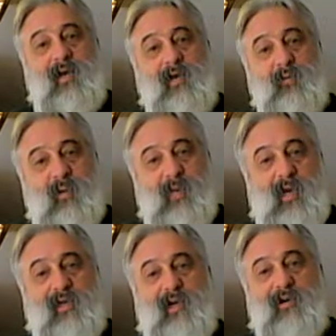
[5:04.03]

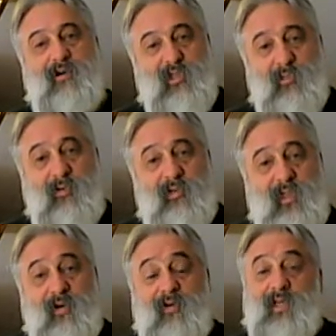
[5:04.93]
out there that are smoking
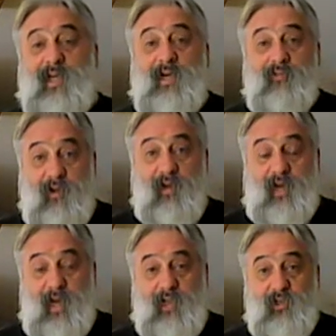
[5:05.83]
cigarettes and have lung
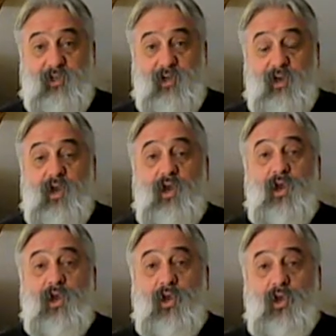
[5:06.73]
cancer,
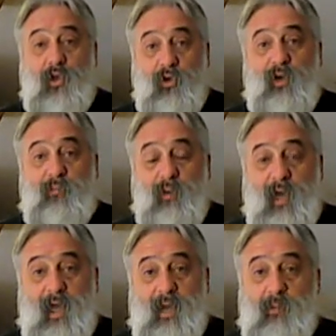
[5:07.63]
you can
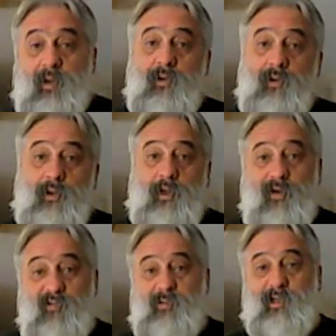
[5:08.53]
blame the
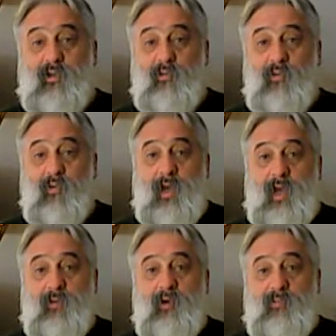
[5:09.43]
government's own boy,
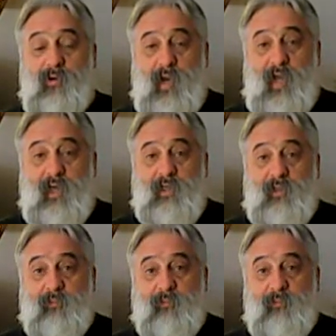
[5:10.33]
Edward Bernays,